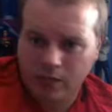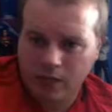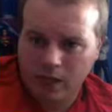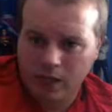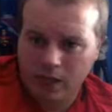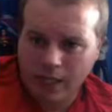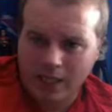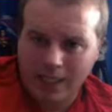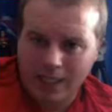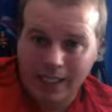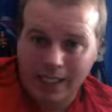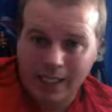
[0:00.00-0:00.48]

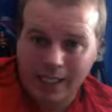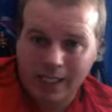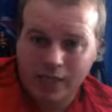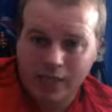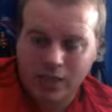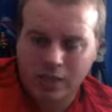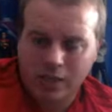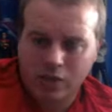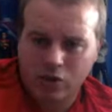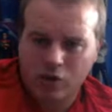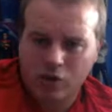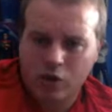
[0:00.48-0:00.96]
at
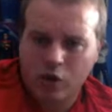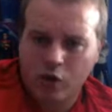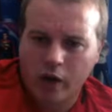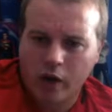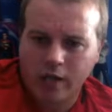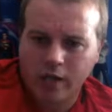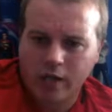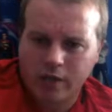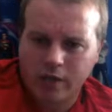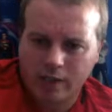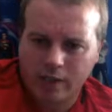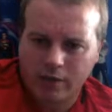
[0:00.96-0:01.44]
least
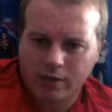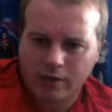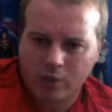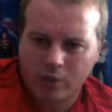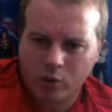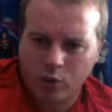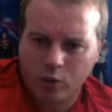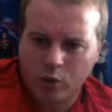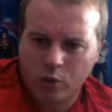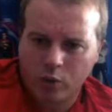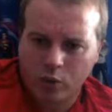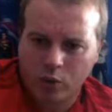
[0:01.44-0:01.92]
trying to get
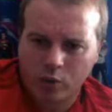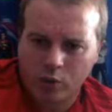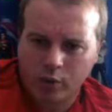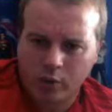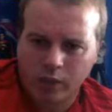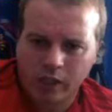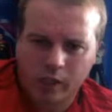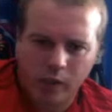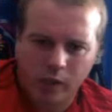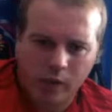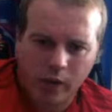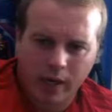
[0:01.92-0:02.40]
forward where
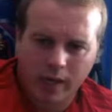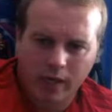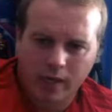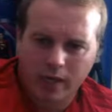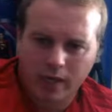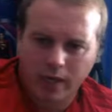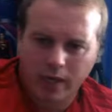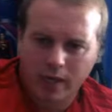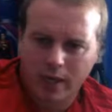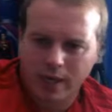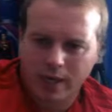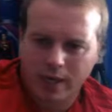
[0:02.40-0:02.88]
they weren't in
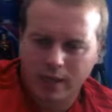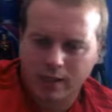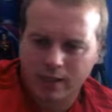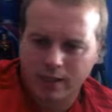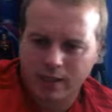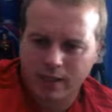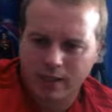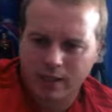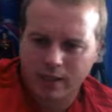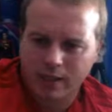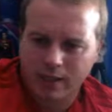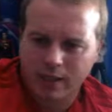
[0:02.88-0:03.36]
the last
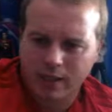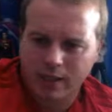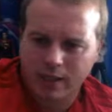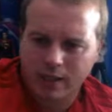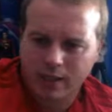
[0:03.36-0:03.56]
the